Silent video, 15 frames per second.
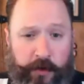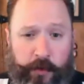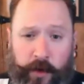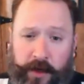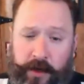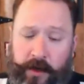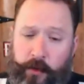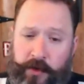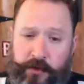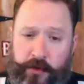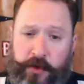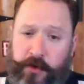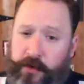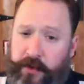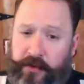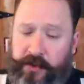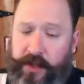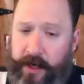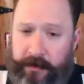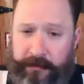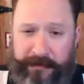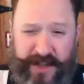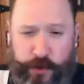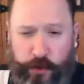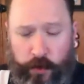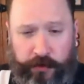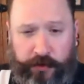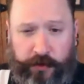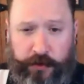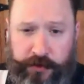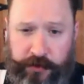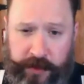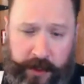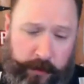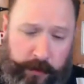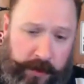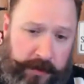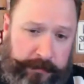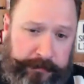what what drew you to this kind of visual social network?